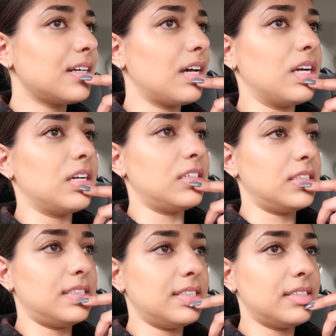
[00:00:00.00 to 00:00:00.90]
I don't understand.
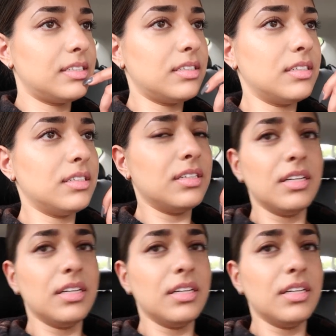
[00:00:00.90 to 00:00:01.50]
It's so hot.